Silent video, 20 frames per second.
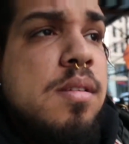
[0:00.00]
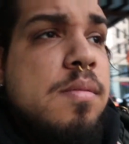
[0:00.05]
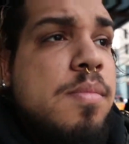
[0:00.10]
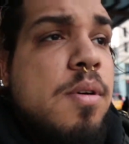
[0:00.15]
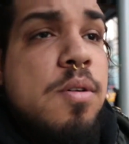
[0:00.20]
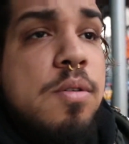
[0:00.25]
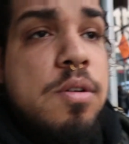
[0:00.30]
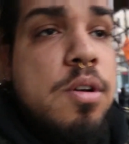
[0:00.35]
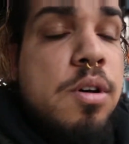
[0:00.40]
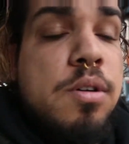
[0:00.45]

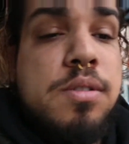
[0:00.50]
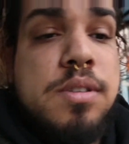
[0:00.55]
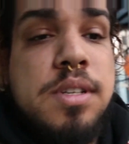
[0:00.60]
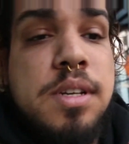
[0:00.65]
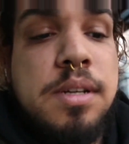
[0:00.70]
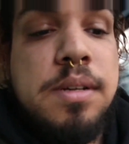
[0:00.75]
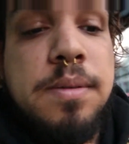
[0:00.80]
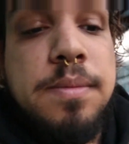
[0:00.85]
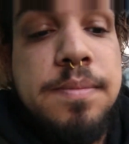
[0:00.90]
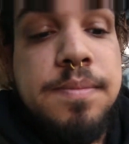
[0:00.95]
But who knows?
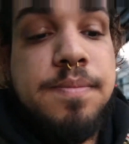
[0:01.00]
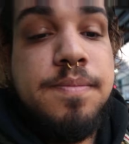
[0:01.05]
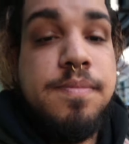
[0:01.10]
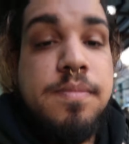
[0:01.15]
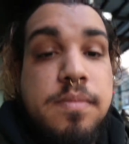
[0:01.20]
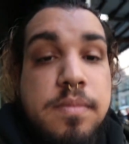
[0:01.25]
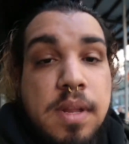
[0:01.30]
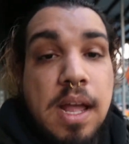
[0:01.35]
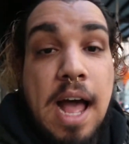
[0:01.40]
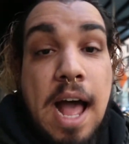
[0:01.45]

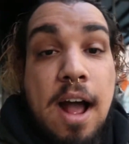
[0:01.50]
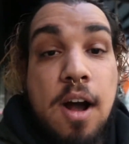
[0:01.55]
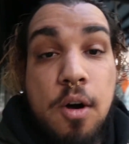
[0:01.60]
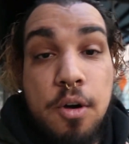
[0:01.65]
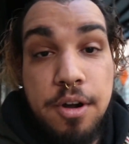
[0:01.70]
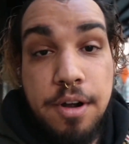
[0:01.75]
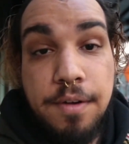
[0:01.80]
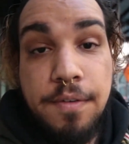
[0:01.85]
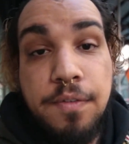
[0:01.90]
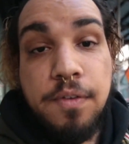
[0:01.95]
I
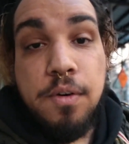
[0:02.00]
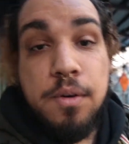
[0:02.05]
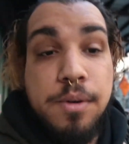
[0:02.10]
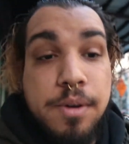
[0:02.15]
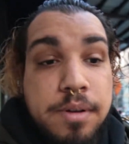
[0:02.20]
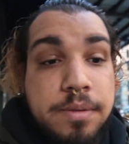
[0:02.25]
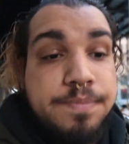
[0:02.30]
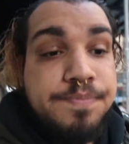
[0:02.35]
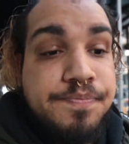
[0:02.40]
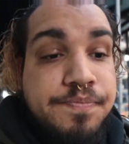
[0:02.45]
ordered
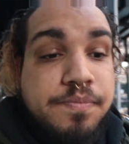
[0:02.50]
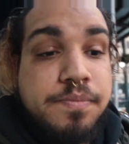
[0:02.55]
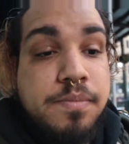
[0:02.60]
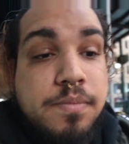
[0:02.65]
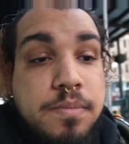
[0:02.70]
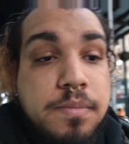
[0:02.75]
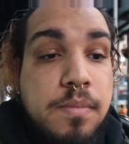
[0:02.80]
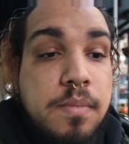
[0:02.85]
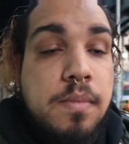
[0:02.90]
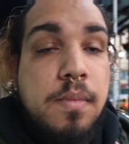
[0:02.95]
food,
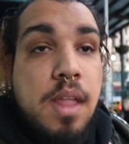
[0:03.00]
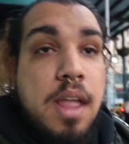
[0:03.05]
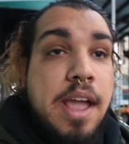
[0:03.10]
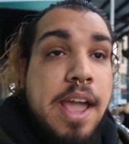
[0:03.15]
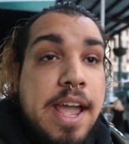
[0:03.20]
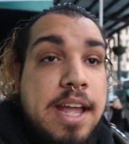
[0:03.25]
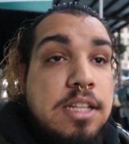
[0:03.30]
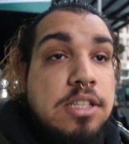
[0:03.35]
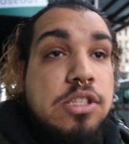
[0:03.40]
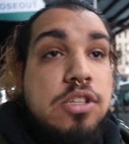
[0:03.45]

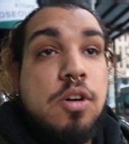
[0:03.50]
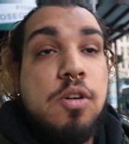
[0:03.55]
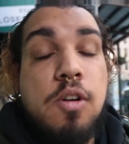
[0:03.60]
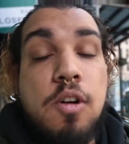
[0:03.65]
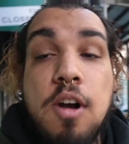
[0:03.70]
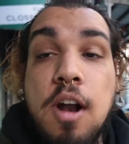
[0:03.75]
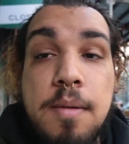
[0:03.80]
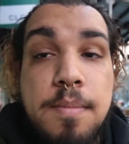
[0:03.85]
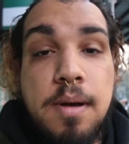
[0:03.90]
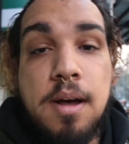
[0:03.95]
and so
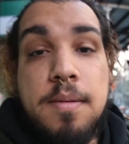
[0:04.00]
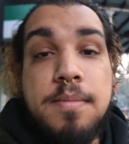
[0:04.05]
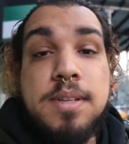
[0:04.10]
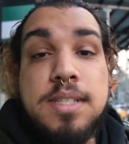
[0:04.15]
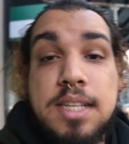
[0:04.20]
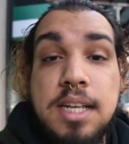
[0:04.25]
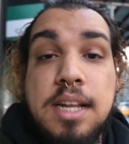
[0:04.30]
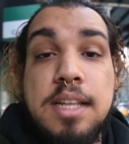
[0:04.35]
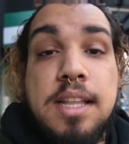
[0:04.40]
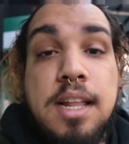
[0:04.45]
Grubhub
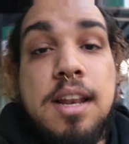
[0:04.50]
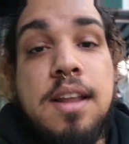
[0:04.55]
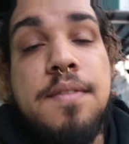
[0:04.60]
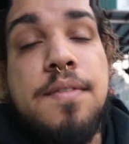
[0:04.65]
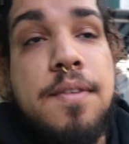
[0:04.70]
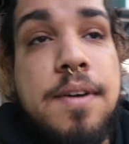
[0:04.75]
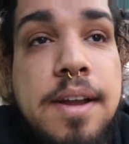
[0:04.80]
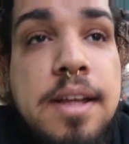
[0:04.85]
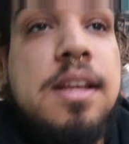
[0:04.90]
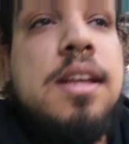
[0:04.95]
is gonna
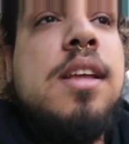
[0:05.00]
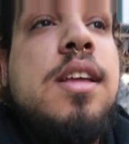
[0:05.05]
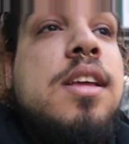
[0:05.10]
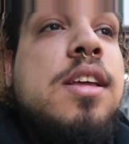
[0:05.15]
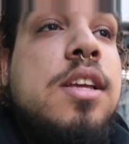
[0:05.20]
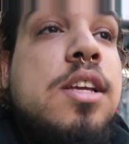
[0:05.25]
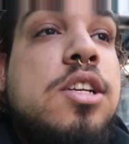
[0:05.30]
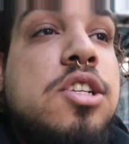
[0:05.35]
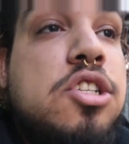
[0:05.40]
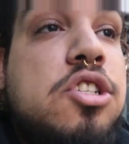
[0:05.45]
deliver it
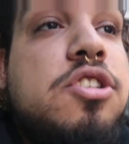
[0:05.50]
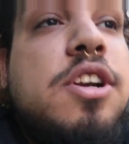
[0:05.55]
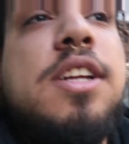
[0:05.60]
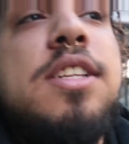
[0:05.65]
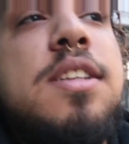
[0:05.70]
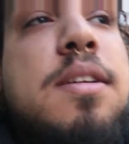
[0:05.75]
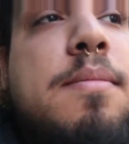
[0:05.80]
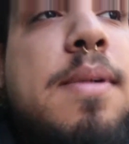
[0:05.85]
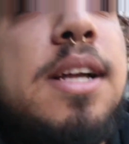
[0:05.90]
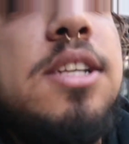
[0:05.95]

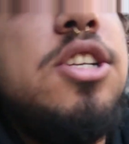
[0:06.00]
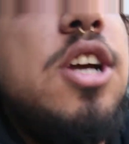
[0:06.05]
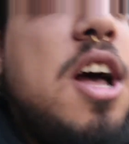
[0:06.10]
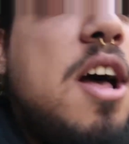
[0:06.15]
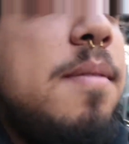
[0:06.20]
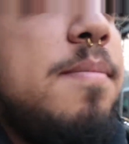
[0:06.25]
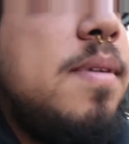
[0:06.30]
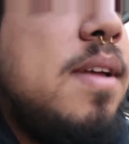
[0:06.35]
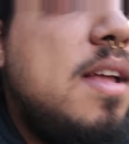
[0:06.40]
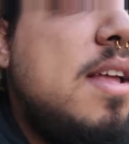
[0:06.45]
straight to my
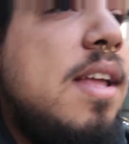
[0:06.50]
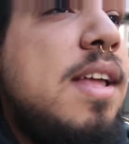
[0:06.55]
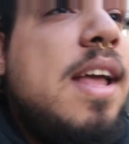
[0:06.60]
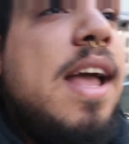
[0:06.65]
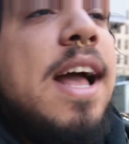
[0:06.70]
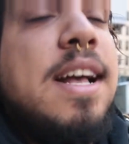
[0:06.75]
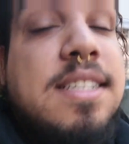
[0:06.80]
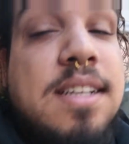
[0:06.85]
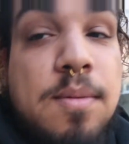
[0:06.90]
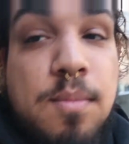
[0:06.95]
job
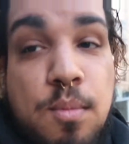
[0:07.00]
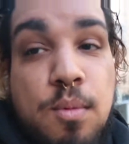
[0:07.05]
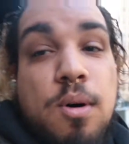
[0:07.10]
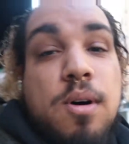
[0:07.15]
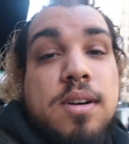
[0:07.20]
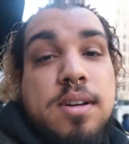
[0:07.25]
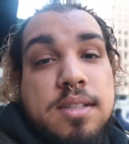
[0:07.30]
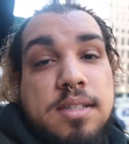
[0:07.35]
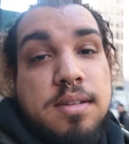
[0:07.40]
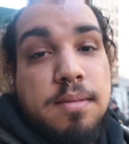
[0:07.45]
as I'm
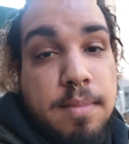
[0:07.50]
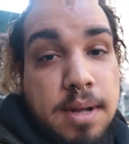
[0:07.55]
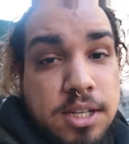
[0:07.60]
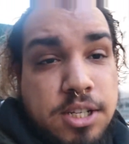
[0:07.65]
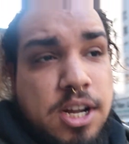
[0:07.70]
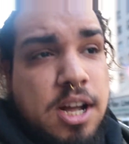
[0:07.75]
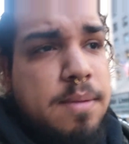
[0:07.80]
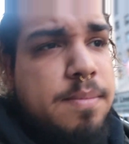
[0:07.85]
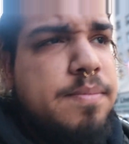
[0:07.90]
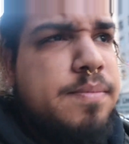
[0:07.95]
walking to my
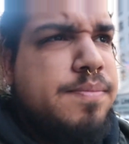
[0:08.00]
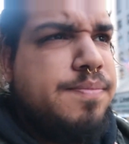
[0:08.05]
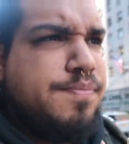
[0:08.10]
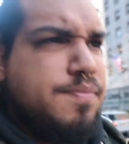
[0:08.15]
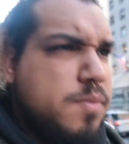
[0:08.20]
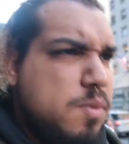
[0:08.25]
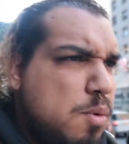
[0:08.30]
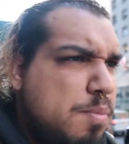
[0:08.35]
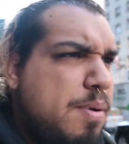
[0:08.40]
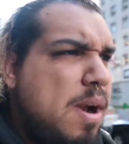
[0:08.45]
job.
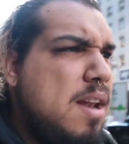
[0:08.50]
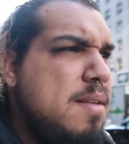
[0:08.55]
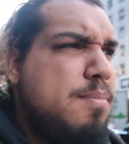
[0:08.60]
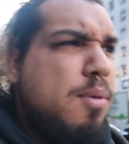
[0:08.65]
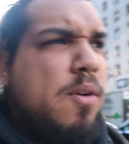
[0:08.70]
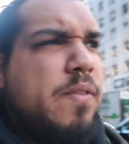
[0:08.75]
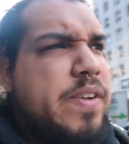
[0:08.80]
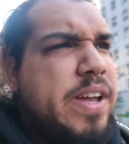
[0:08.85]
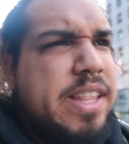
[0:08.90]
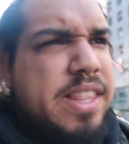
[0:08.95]
We'll probably
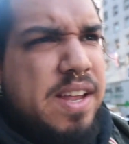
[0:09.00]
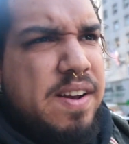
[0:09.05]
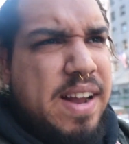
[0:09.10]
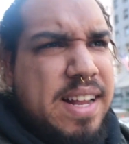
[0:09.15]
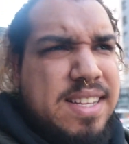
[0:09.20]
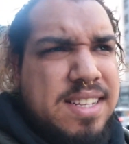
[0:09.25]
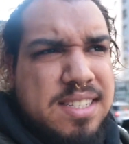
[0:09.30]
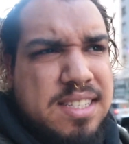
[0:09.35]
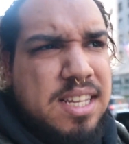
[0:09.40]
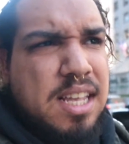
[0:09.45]
both get there
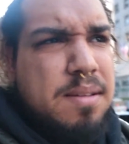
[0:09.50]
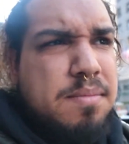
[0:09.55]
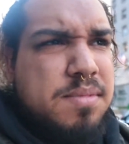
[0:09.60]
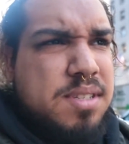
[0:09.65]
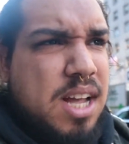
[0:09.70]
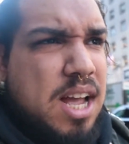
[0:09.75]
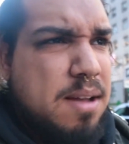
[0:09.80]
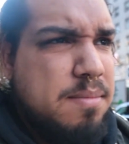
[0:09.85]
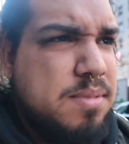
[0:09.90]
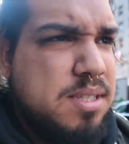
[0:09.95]
at the same
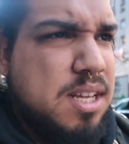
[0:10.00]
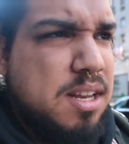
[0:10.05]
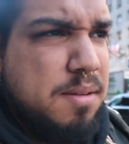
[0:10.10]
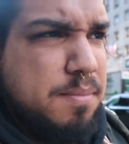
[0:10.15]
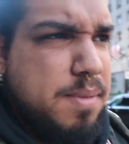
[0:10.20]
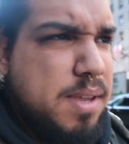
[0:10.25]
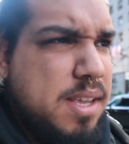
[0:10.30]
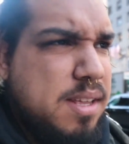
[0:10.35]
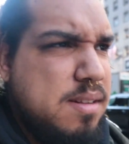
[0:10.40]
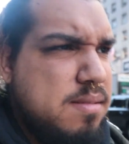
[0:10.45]
time. It's
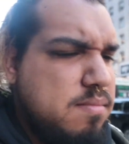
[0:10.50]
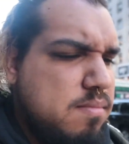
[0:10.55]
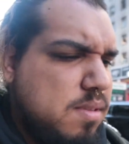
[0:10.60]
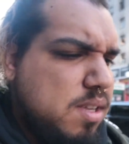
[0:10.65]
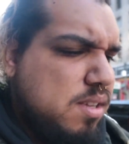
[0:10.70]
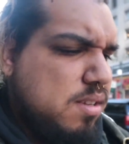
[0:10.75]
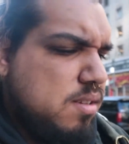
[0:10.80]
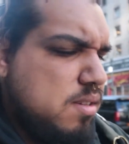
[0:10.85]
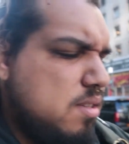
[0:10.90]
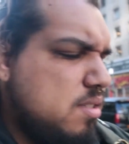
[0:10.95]
gonna be, it
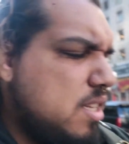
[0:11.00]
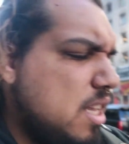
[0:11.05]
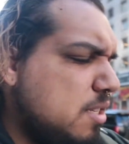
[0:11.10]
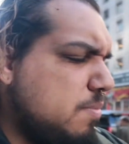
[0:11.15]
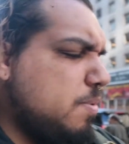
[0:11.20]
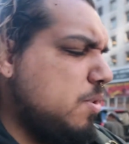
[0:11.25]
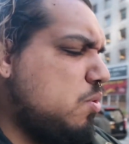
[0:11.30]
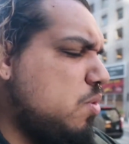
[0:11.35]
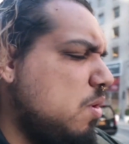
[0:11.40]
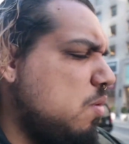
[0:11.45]

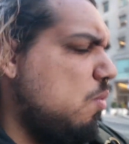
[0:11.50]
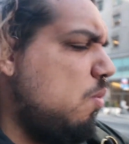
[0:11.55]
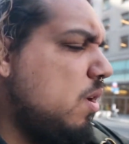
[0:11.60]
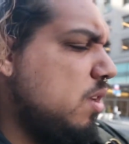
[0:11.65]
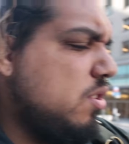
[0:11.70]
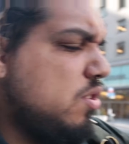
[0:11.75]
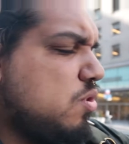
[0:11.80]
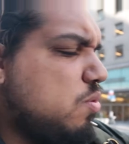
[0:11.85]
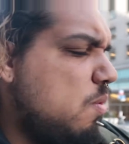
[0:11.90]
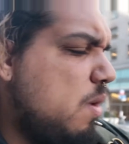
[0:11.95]
says between
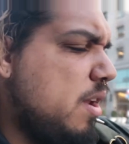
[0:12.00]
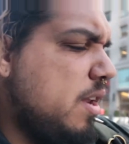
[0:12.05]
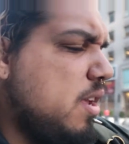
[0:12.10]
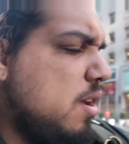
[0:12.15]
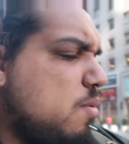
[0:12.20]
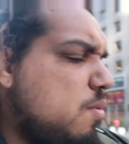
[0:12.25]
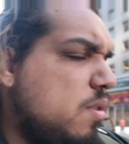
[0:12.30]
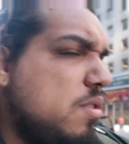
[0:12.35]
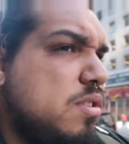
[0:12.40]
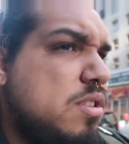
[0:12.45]

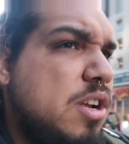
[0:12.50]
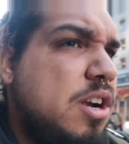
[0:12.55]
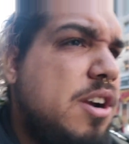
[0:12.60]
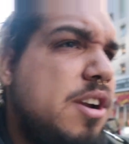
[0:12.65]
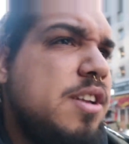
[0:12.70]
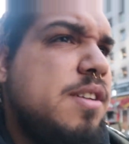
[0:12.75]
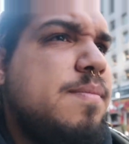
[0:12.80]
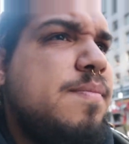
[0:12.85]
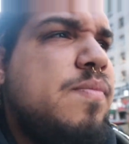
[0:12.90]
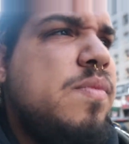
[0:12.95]
1:20 and
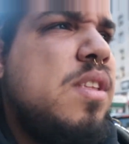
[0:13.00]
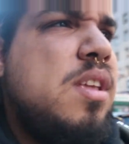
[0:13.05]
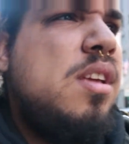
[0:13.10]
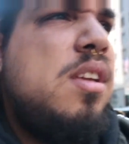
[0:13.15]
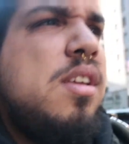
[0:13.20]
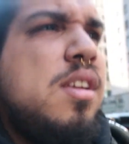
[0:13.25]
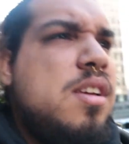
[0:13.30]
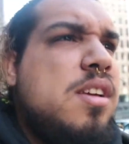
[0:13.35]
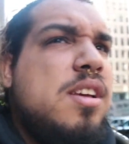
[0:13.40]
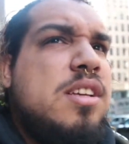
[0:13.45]
1:30.
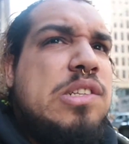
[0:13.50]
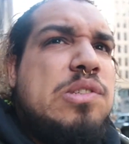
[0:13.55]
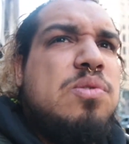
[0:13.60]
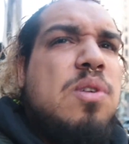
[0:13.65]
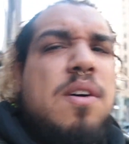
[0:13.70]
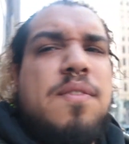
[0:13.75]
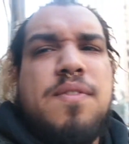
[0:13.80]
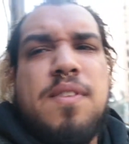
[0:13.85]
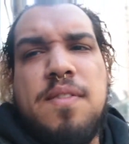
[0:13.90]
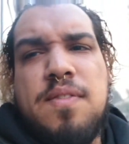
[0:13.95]
It's
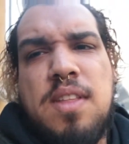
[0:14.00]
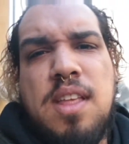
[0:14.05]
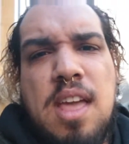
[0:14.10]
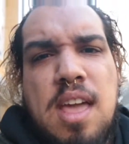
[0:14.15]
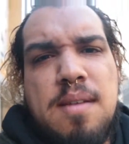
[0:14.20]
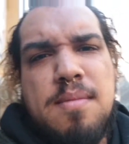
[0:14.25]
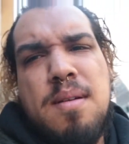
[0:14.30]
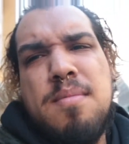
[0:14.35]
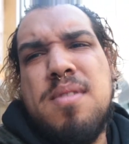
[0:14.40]
12:58.